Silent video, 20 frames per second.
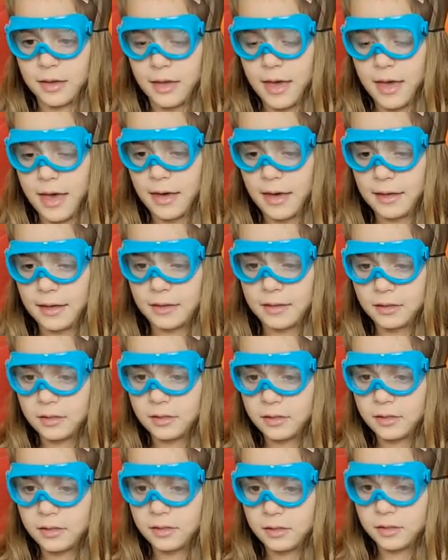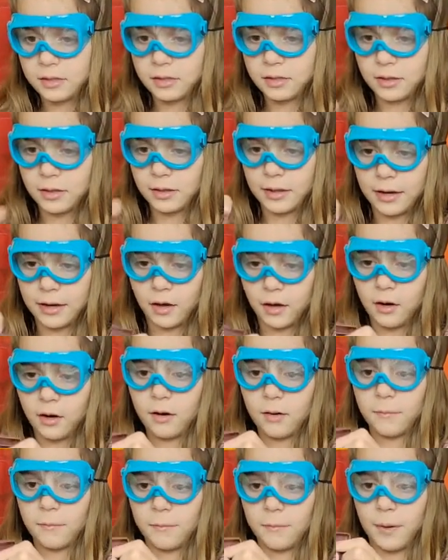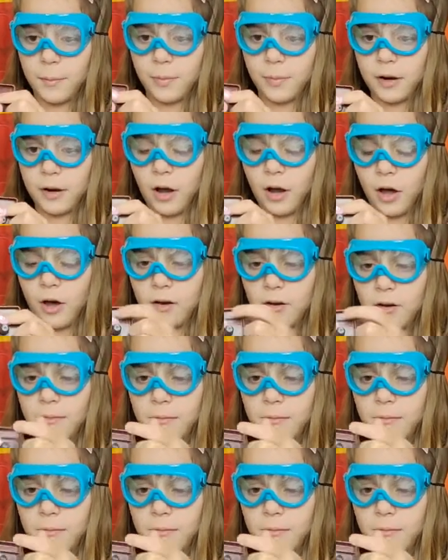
And there. I'm going to put it on.